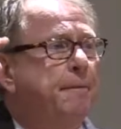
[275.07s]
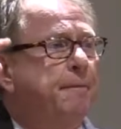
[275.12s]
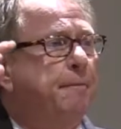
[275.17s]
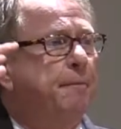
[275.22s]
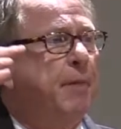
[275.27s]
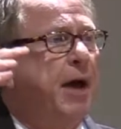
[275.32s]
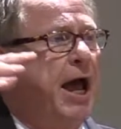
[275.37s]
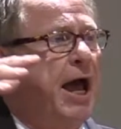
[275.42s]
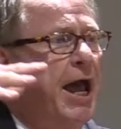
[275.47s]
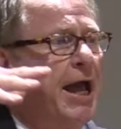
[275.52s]

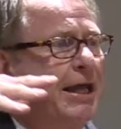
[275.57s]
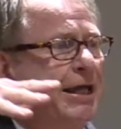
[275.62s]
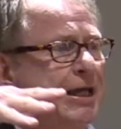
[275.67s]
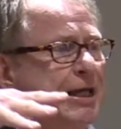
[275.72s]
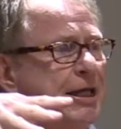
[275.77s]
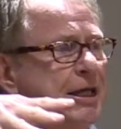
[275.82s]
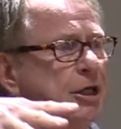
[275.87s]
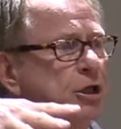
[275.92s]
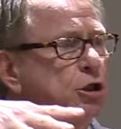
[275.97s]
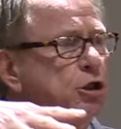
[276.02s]
back
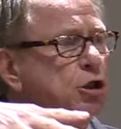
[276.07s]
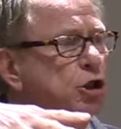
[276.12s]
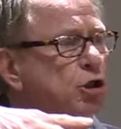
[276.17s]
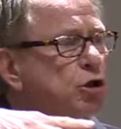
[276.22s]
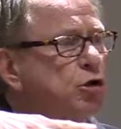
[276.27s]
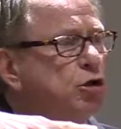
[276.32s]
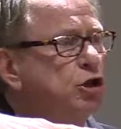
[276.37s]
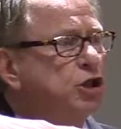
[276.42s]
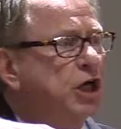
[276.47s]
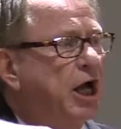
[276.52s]

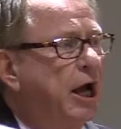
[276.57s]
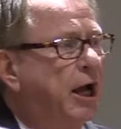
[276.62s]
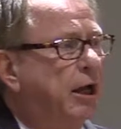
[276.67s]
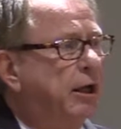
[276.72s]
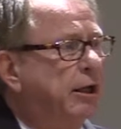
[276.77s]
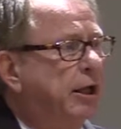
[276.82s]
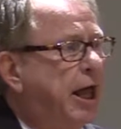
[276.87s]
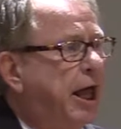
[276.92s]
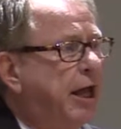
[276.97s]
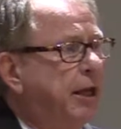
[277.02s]
into
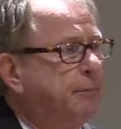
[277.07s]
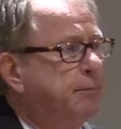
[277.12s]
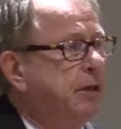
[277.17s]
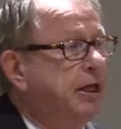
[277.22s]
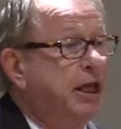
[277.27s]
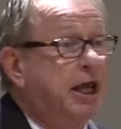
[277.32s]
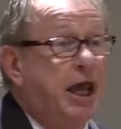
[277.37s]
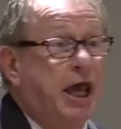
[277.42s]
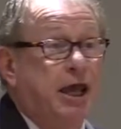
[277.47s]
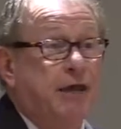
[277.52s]
childlike
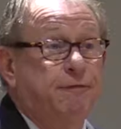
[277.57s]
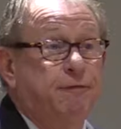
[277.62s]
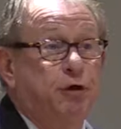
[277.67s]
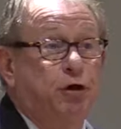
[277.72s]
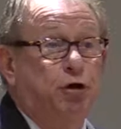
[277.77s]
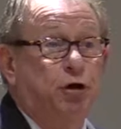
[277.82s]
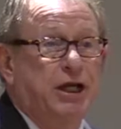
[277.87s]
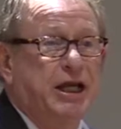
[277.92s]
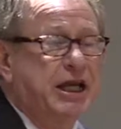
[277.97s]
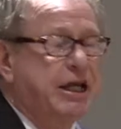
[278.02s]

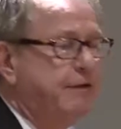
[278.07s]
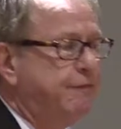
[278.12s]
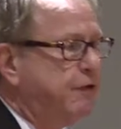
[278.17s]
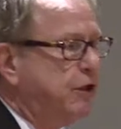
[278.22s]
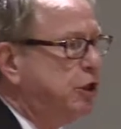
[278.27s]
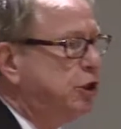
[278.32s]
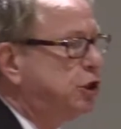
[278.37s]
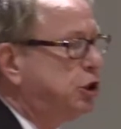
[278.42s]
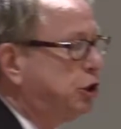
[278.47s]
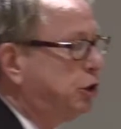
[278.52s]
behavior,
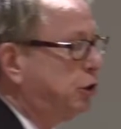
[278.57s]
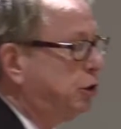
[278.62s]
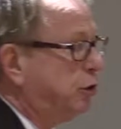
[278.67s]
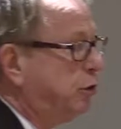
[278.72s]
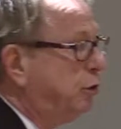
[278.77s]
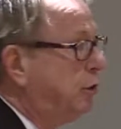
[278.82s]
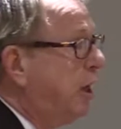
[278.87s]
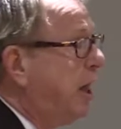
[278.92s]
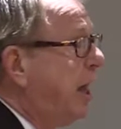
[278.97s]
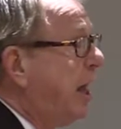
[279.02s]
even
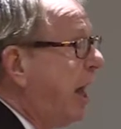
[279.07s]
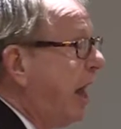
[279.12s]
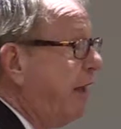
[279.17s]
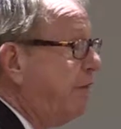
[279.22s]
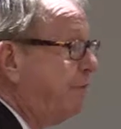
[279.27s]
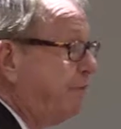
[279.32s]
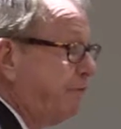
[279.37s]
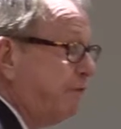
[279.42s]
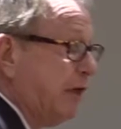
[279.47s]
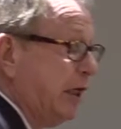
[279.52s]
to a
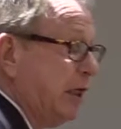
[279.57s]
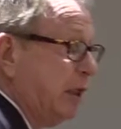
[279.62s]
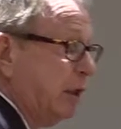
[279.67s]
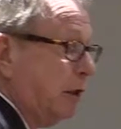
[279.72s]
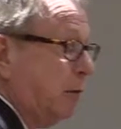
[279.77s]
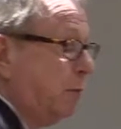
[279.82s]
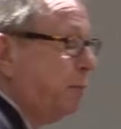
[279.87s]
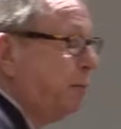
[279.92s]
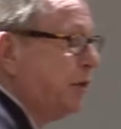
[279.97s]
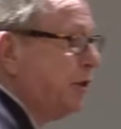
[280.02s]

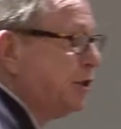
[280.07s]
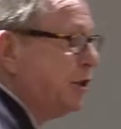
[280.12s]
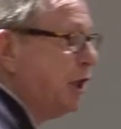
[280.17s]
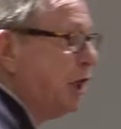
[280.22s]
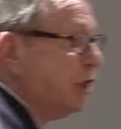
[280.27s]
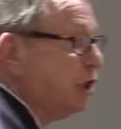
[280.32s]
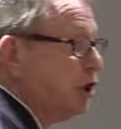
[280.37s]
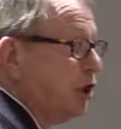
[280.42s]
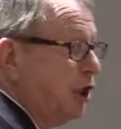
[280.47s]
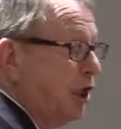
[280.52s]
fetal
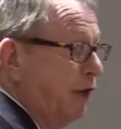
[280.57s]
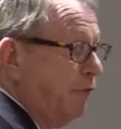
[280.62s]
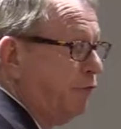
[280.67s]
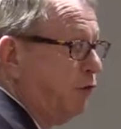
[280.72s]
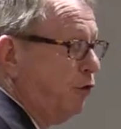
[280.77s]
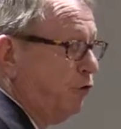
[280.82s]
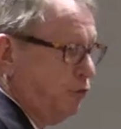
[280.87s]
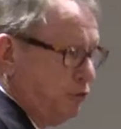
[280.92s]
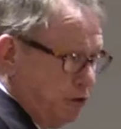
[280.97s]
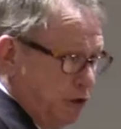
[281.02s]
position. Have
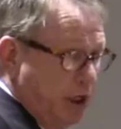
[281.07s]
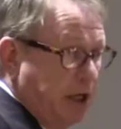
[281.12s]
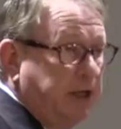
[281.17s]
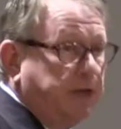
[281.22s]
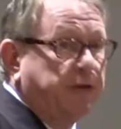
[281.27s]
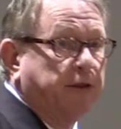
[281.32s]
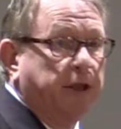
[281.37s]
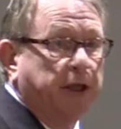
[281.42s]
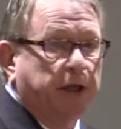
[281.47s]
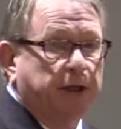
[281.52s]
you
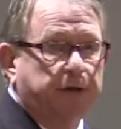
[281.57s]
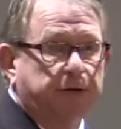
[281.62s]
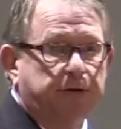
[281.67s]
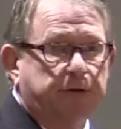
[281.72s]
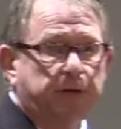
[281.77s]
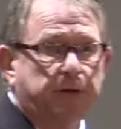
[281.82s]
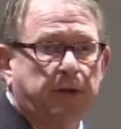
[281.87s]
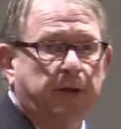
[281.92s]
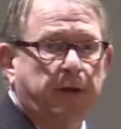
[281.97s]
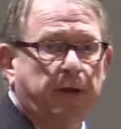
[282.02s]
seen
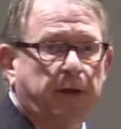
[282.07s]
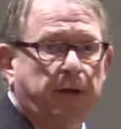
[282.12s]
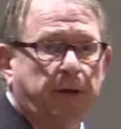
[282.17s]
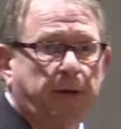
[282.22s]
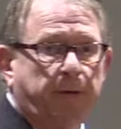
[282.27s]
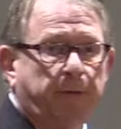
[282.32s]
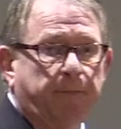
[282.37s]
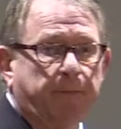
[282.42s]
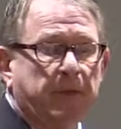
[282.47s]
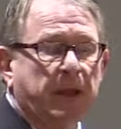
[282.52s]
this?
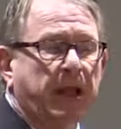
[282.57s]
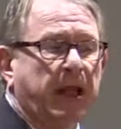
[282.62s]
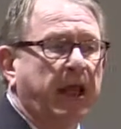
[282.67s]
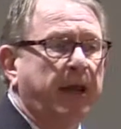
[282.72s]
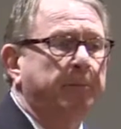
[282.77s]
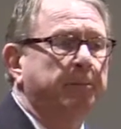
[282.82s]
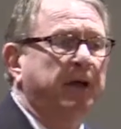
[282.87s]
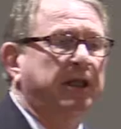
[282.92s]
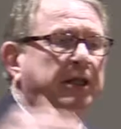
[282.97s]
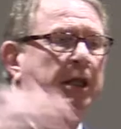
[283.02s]

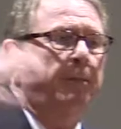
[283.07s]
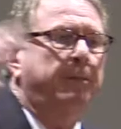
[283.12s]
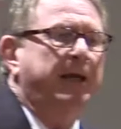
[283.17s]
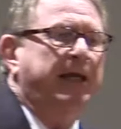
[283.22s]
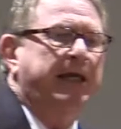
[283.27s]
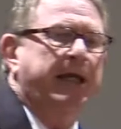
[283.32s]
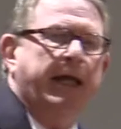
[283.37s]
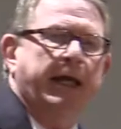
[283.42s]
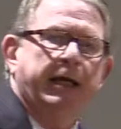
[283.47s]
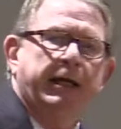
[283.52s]
But they
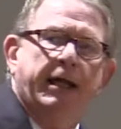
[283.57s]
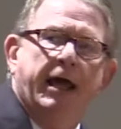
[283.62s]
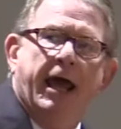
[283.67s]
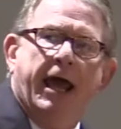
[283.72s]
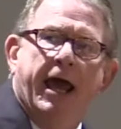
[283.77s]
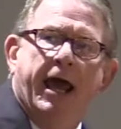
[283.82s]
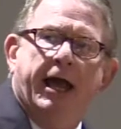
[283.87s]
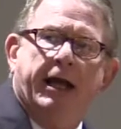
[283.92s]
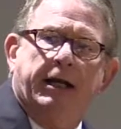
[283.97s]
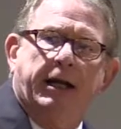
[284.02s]
begin to
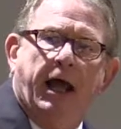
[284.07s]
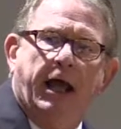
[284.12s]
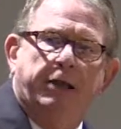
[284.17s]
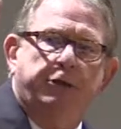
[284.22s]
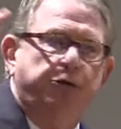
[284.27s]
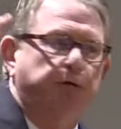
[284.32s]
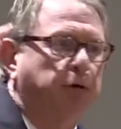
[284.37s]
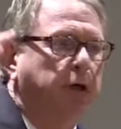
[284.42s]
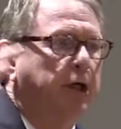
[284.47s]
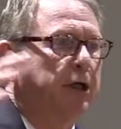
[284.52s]
act like
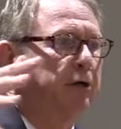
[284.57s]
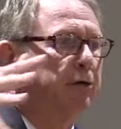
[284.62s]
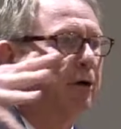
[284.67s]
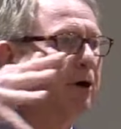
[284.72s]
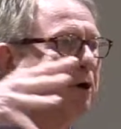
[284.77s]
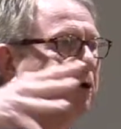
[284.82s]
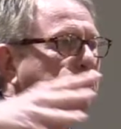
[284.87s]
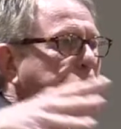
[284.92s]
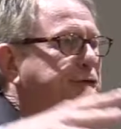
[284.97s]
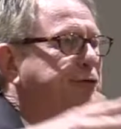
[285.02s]

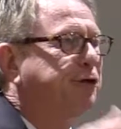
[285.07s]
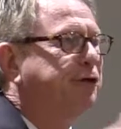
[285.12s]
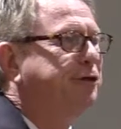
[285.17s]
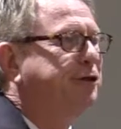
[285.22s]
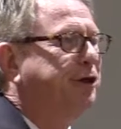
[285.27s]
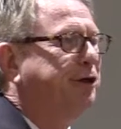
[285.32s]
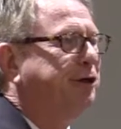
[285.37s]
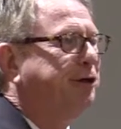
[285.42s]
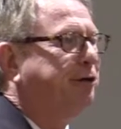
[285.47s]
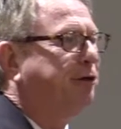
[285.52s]
3-year-olds and
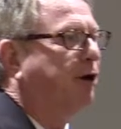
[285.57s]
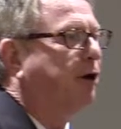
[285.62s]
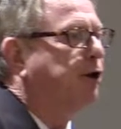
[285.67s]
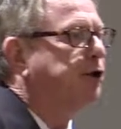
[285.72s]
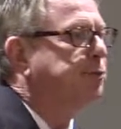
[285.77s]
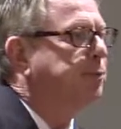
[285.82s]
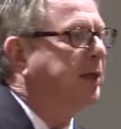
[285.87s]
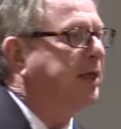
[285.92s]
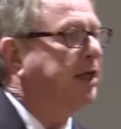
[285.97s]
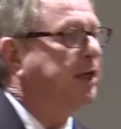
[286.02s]

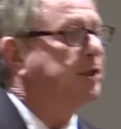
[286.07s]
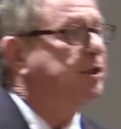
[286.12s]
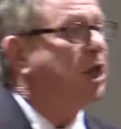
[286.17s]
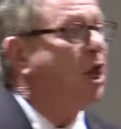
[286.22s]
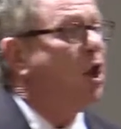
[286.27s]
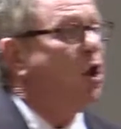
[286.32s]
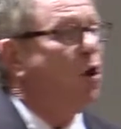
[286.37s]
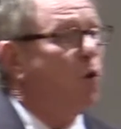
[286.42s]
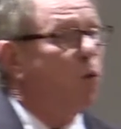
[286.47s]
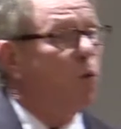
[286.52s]
2-year-olds because
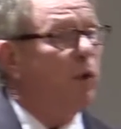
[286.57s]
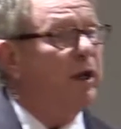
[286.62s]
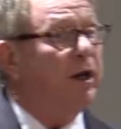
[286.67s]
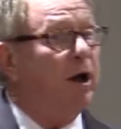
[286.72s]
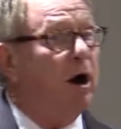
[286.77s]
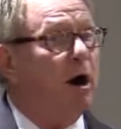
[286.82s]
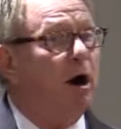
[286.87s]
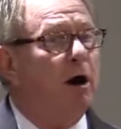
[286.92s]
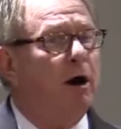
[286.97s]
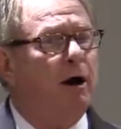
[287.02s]
when
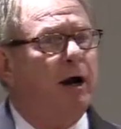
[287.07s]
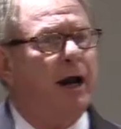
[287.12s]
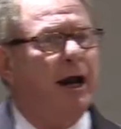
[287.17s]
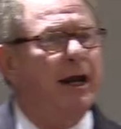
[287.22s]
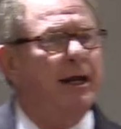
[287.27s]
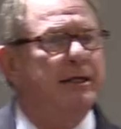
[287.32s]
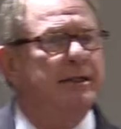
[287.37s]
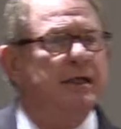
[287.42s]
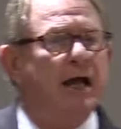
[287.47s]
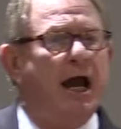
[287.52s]
our
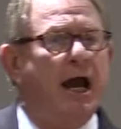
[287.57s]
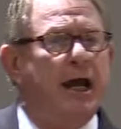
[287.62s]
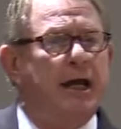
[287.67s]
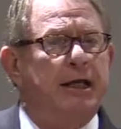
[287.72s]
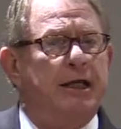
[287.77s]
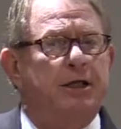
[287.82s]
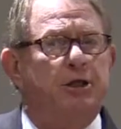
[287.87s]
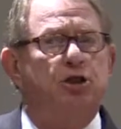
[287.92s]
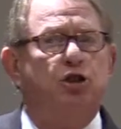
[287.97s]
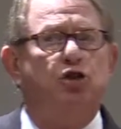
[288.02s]

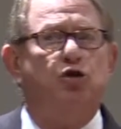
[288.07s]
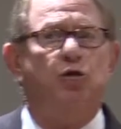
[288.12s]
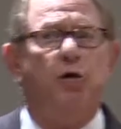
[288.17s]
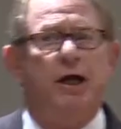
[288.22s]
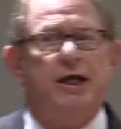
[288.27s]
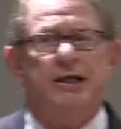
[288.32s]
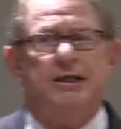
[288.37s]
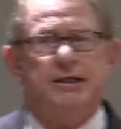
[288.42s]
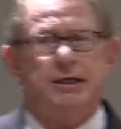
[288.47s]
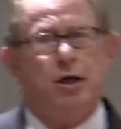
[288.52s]
anxiety and
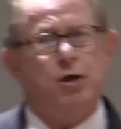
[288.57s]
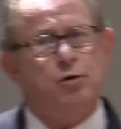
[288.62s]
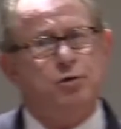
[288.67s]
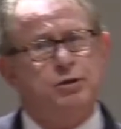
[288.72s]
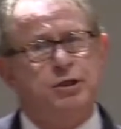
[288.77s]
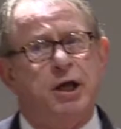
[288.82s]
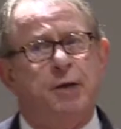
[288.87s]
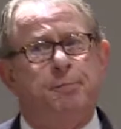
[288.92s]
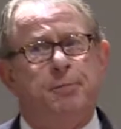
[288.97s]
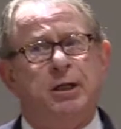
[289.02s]
stress goes
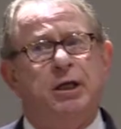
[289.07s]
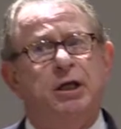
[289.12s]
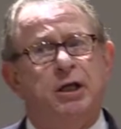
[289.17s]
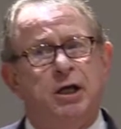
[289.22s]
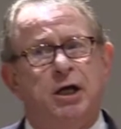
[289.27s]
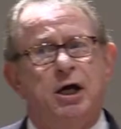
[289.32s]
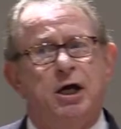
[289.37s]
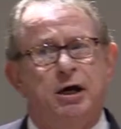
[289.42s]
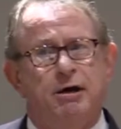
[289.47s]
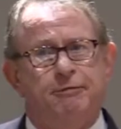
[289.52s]
up
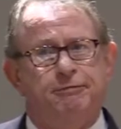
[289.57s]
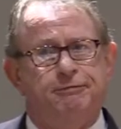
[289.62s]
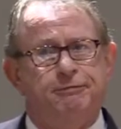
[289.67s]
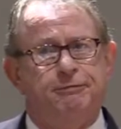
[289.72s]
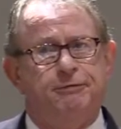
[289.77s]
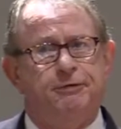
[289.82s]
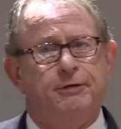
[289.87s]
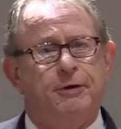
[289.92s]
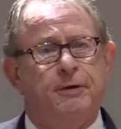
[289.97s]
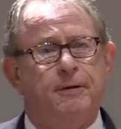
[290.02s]
enough,